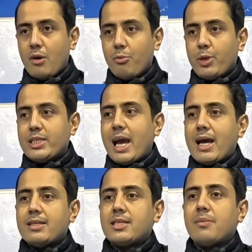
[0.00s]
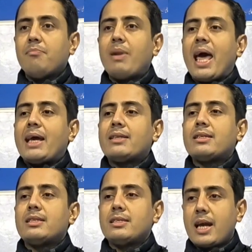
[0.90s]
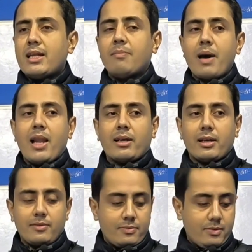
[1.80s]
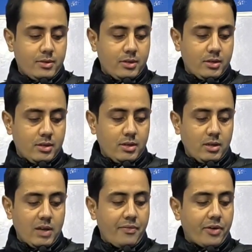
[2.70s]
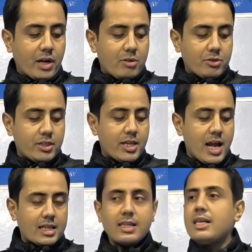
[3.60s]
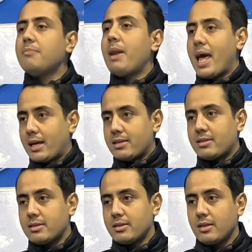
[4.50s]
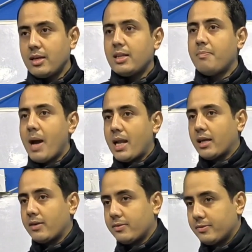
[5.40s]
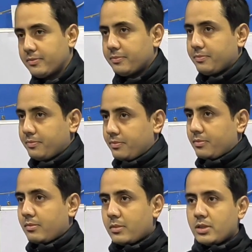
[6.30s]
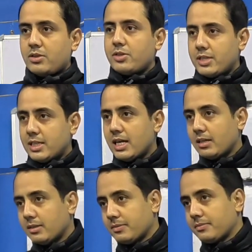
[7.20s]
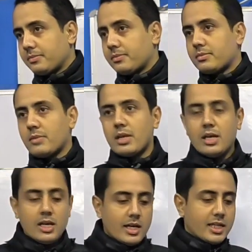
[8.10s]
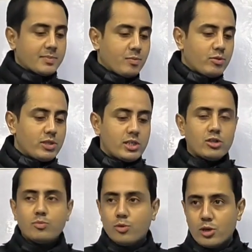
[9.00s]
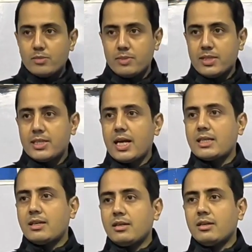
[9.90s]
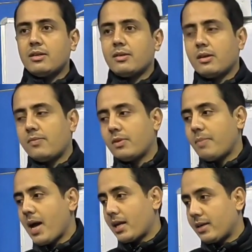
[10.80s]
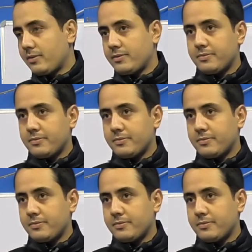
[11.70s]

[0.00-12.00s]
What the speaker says: which has some blanks inside the paragraph. If you count, there are 3 blanks in the paragraph. So do you see that? Responses to boredom is the title of the paragraph.